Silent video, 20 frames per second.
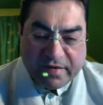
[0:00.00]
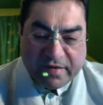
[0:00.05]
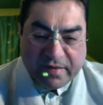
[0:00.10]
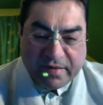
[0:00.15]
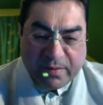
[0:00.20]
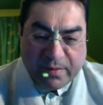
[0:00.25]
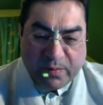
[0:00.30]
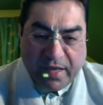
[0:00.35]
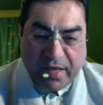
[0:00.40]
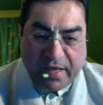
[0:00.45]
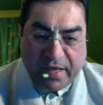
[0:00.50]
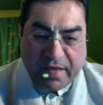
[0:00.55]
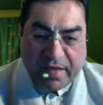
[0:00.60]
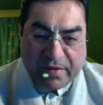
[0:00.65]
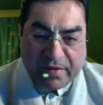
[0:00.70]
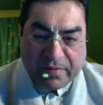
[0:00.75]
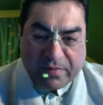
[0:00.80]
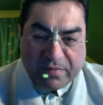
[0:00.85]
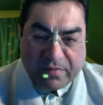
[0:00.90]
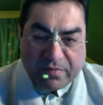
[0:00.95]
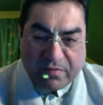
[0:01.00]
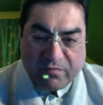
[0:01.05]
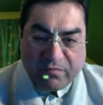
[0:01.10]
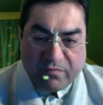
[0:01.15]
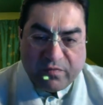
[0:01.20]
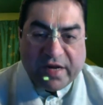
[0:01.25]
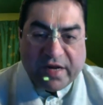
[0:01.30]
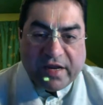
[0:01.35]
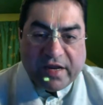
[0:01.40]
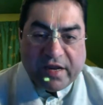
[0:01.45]
where
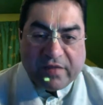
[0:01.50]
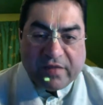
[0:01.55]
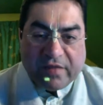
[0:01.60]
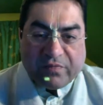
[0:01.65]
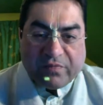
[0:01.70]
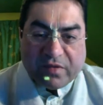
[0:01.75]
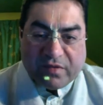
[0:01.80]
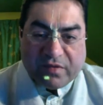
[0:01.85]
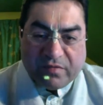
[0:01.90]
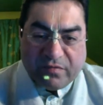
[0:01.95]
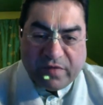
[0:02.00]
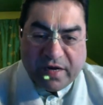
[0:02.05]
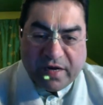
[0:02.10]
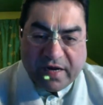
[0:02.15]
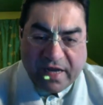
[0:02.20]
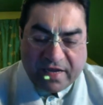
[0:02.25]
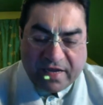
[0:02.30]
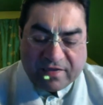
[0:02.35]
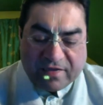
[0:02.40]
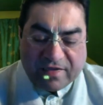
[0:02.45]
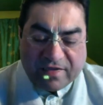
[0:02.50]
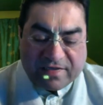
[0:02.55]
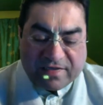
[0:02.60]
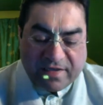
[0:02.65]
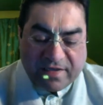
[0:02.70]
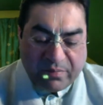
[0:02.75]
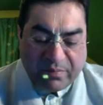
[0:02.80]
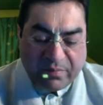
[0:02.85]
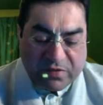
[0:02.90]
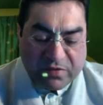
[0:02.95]
very, very nice
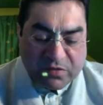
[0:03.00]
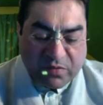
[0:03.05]
examples,